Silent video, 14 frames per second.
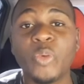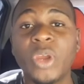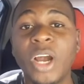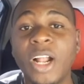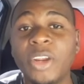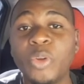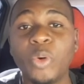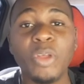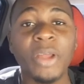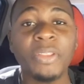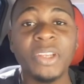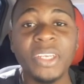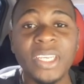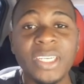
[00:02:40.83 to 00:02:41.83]
we all know that
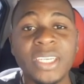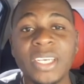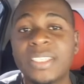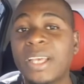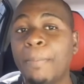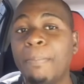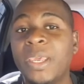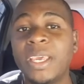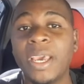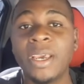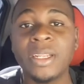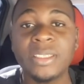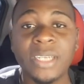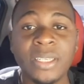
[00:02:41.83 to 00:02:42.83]
the DJ is a big
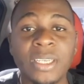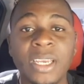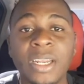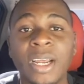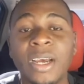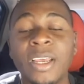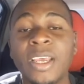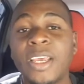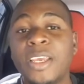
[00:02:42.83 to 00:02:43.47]
entertainer.